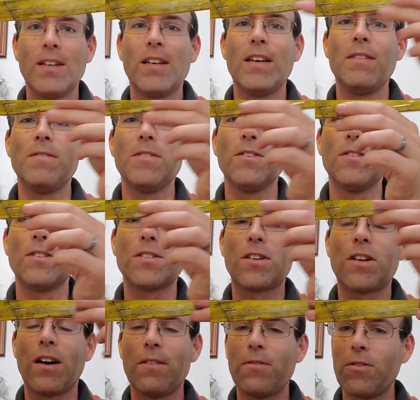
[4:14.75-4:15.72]
even though it's
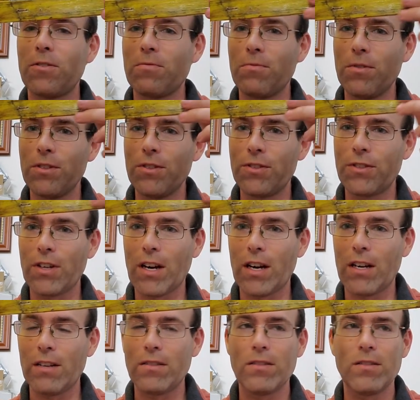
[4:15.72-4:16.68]
covered with
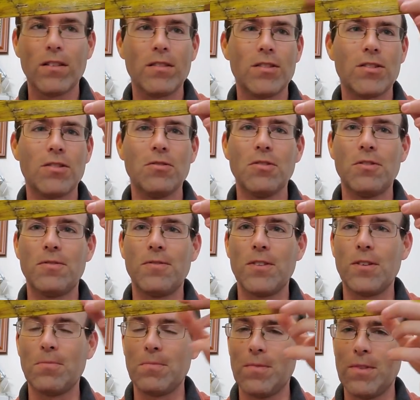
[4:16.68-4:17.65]
uh, solar
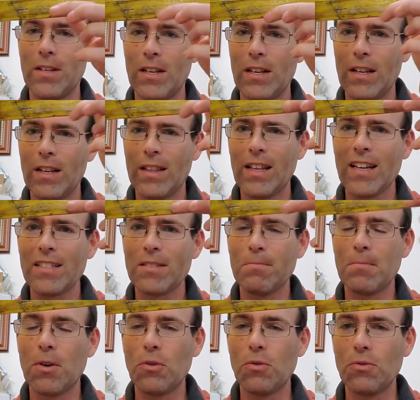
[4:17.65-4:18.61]
film. That's
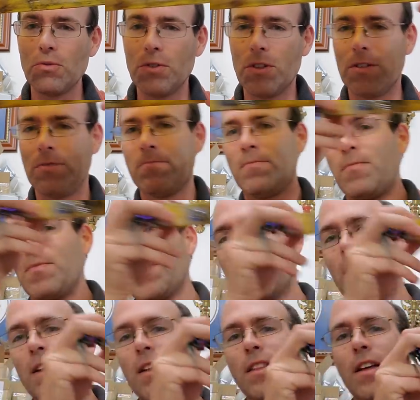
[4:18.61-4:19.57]
mold.
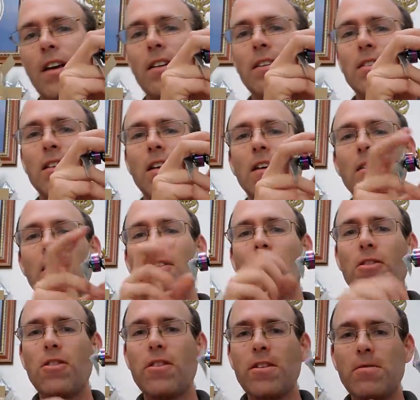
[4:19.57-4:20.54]
That is
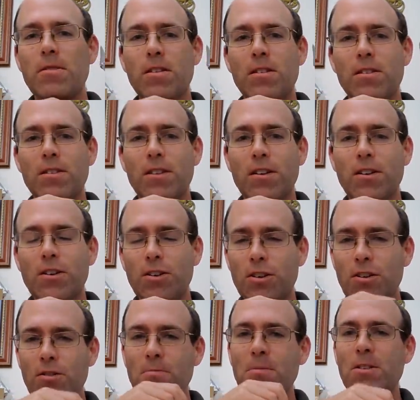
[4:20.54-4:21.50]
the
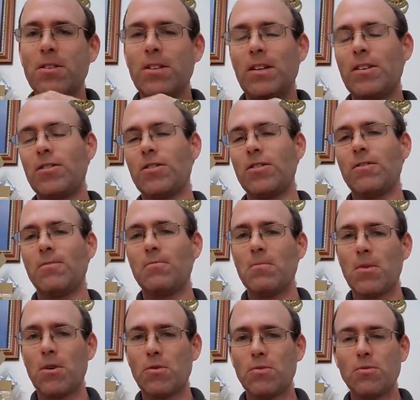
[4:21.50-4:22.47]
accumulation of
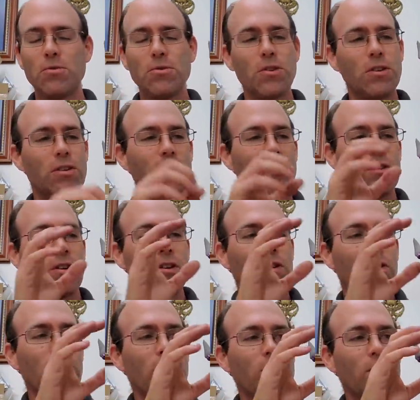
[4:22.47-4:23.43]
mold
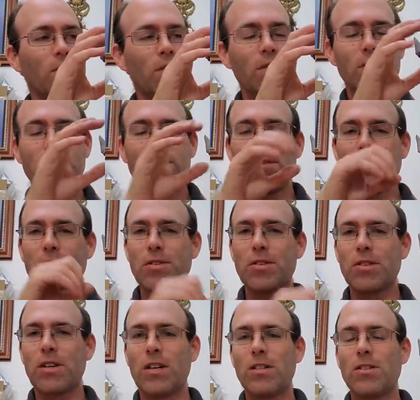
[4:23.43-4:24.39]
for this
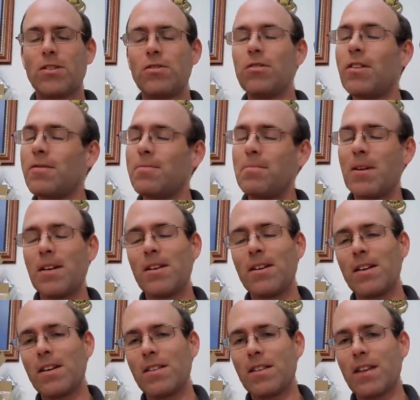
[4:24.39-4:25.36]
fuselage to have
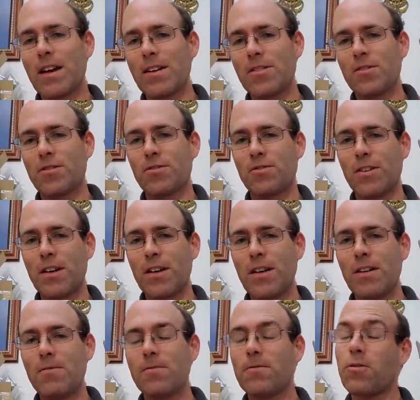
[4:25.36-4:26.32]
been in that
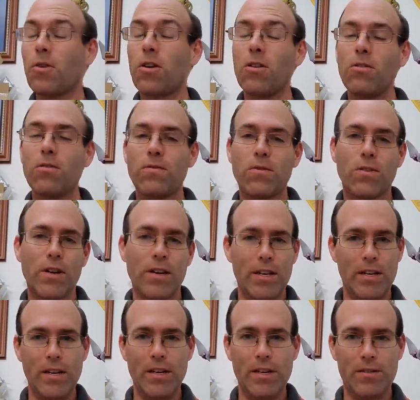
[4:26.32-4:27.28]
tree for over a
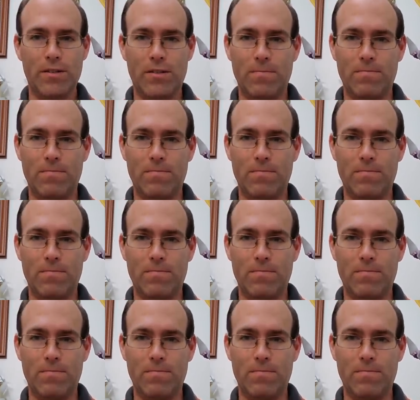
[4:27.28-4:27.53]
year.